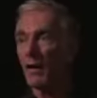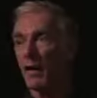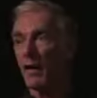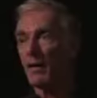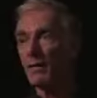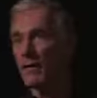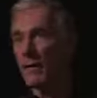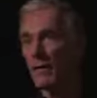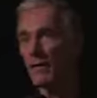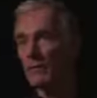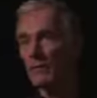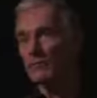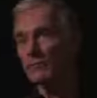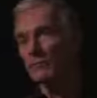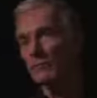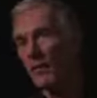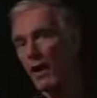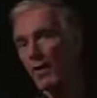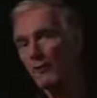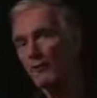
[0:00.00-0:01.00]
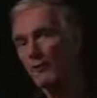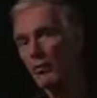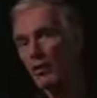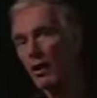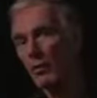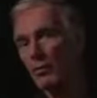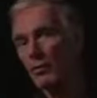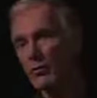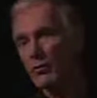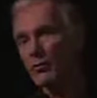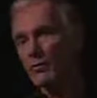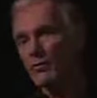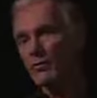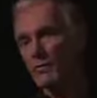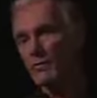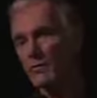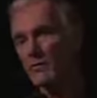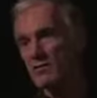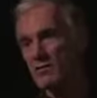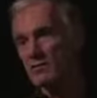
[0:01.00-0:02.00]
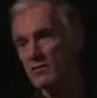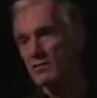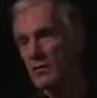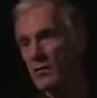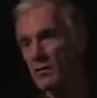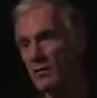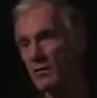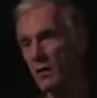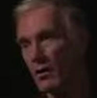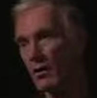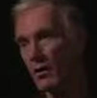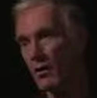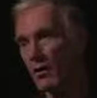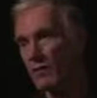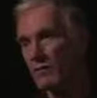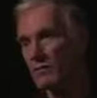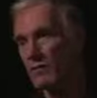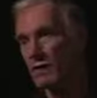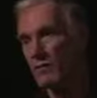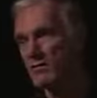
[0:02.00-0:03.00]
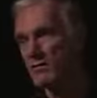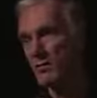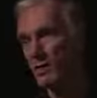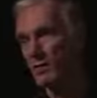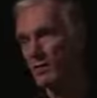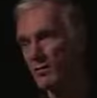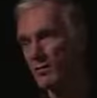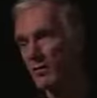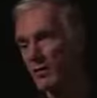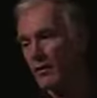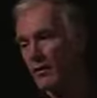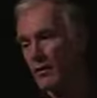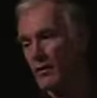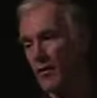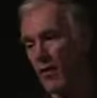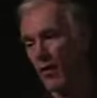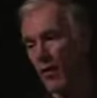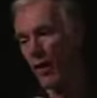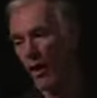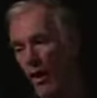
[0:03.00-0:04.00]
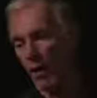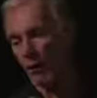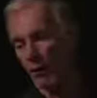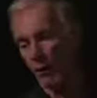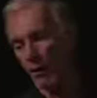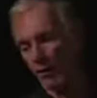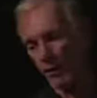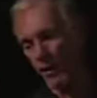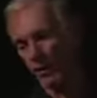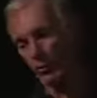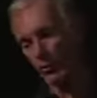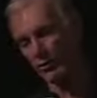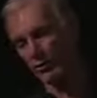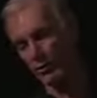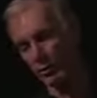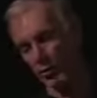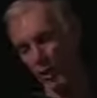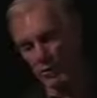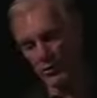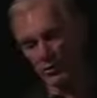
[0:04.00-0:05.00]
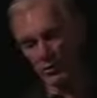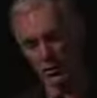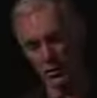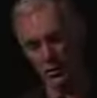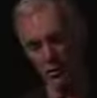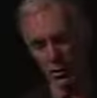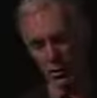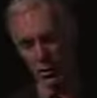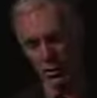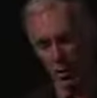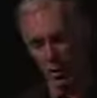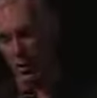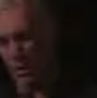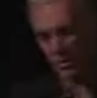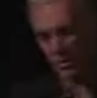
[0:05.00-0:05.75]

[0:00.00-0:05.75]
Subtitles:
And then after a couple of years of it just sitting there, I started thinking about how when I was writing the